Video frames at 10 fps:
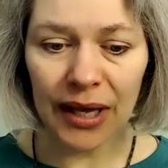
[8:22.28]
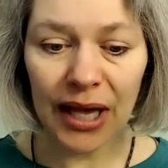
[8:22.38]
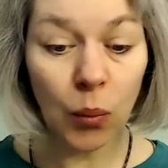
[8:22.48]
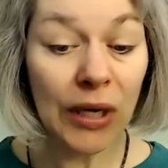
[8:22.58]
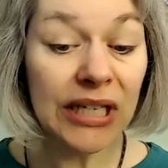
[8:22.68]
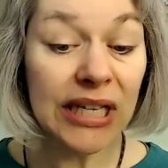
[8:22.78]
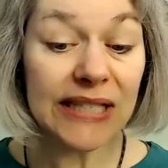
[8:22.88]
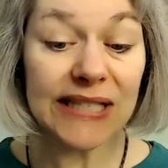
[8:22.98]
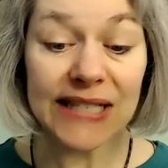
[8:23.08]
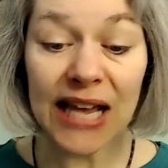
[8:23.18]
And when he
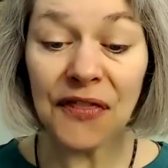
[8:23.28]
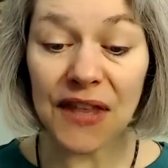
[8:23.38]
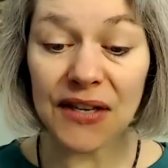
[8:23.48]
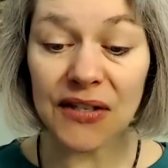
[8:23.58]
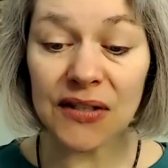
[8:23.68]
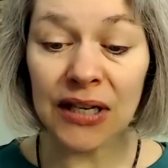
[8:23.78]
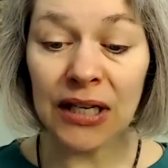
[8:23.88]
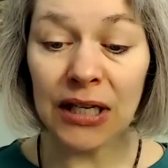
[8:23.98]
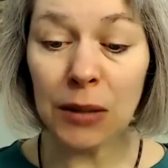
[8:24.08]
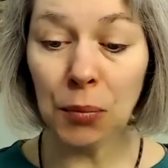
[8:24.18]
had said this,
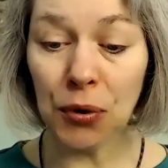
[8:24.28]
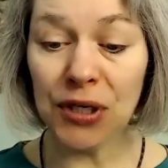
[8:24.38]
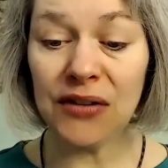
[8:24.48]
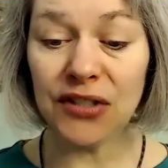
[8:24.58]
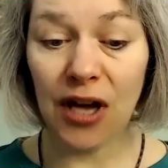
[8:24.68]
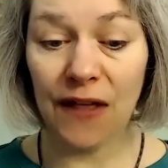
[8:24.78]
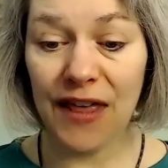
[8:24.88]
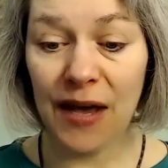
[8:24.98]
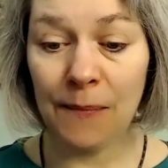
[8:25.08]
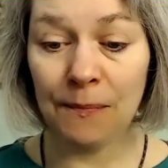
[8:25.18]
he breathed on
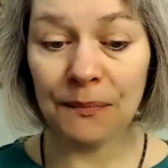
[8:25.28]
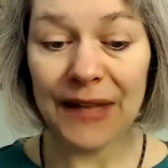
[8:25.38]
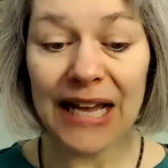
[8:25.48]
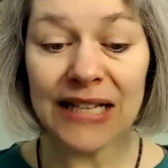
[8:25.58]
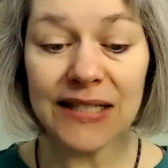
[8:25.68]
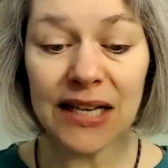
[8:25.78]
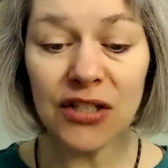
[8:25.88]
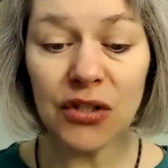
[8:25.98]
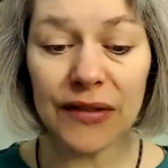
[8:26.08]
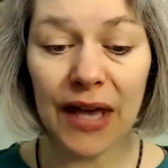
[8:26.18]
them and said
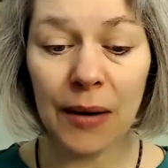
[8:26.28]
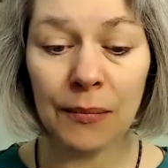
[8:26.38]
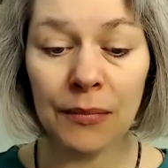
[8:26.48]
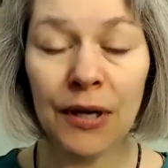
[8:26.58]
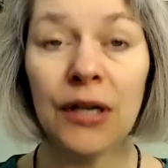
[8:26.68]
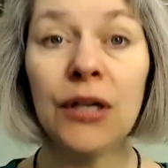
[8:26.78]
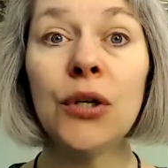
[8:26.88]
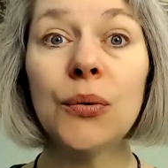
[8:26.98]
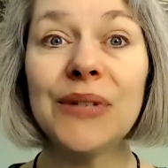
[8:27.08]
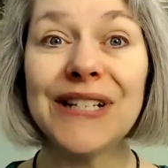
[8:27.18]
to them,
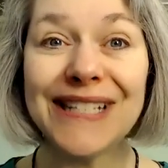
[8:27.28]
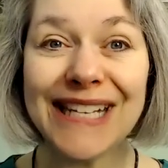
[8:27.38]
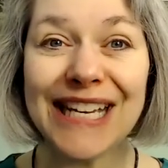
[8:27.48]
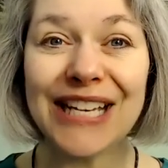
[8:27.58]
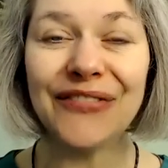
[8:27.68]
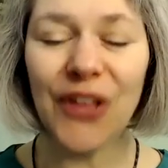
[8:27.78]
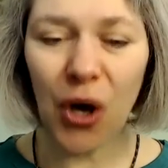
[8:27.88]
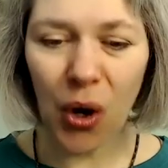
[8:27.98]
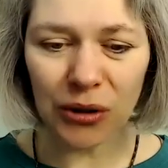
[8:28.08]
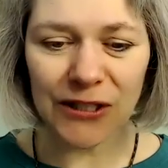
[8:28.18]
Receive the
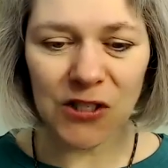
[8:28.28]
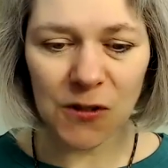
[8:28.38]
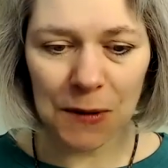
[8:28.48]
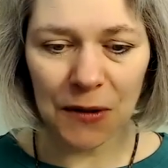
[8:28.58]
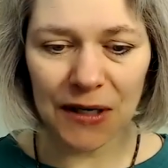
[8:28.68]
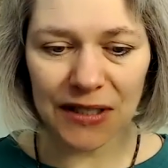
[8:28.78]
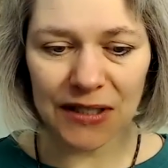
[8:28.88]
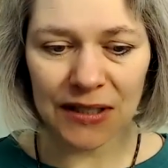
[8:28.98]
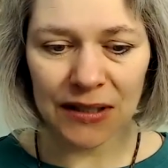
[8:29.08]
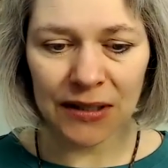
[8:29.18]
Holy
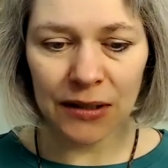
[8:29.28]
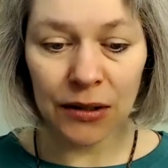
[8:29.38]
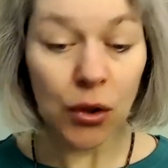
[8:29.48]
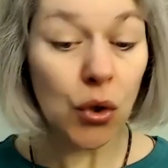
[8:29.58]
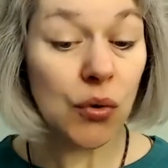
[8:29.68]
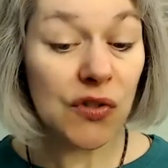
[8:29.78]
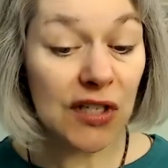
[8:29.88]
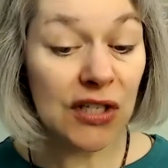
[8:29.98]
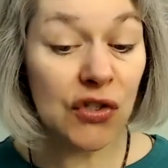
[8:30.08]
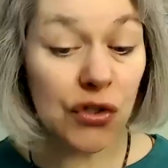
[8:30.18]
Spirit. Whose
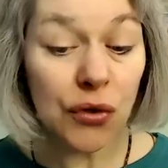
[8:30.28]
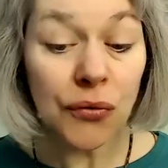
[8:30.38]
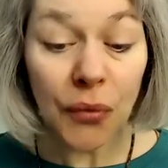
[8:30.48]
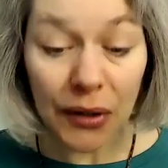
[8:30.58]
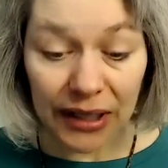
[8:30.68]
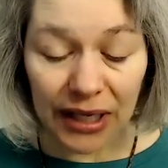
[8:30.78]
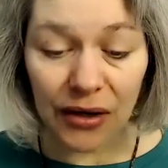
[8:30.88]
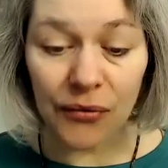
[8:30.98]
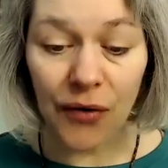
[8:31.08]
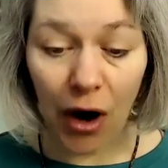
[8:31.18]
sins you
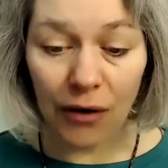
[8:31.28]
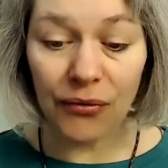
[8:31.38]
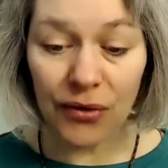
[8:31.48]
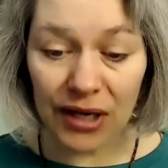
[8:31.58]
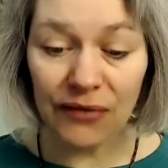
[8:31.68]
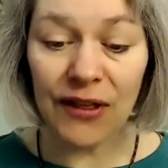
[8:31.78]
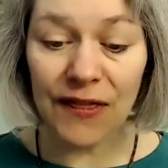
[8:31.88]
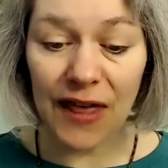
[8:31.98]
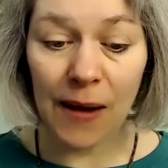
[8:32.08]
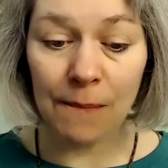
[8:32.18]
forgive are forgiven
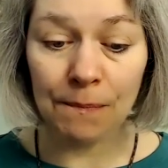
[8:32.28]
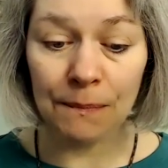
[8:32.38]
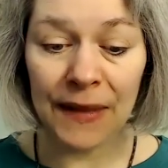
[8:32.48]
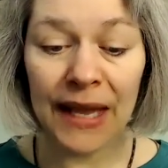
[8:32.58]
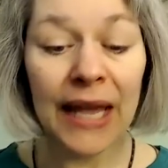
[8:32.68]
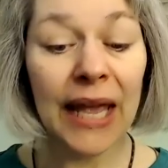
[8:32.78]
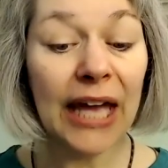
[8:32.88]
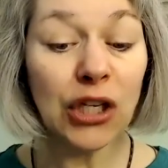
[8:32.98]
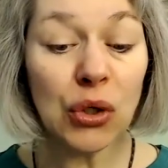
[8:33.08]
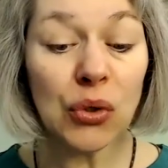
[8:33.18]
them,
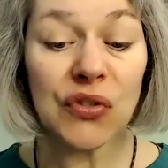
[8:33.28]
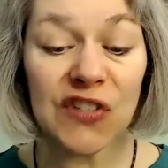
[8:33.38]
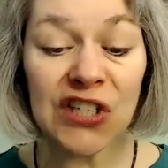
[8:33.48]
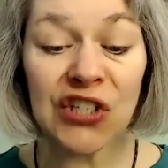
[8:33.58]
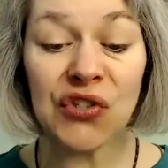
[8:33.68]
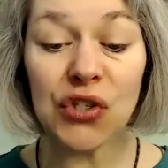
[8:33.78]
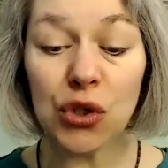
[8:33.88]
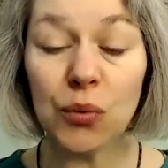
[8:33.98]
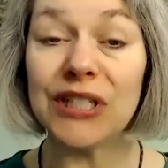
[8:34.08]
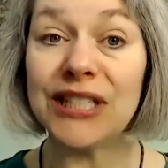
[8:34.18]
and whose sins
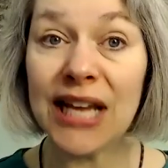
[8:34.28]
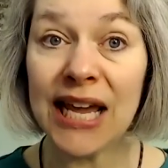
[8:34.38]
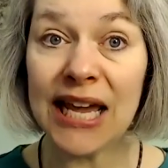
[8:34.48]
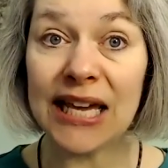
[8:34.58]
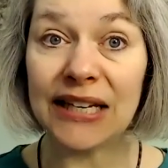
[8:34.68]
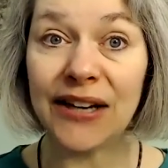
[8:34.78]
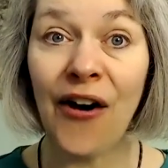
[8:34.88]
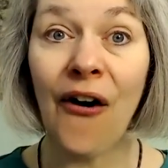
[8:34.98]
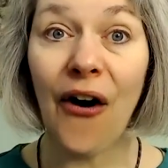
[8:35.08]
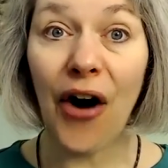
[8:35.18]
you retain
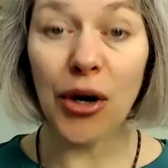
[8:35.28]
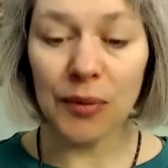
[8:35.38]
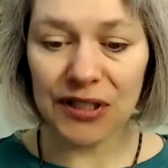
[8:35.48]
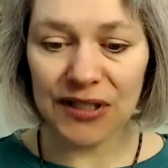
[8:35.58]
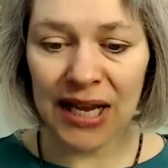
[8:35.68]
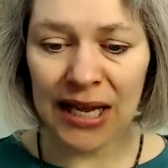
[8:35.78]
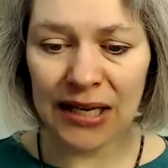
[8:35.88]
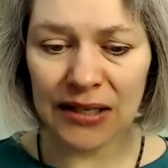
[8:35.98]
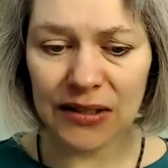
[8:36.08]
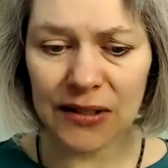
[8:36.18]
are
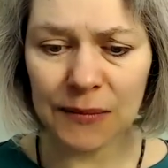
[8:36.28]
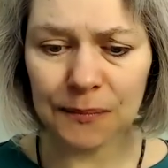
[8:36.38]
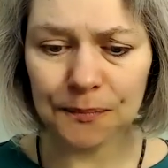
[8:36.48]
retained.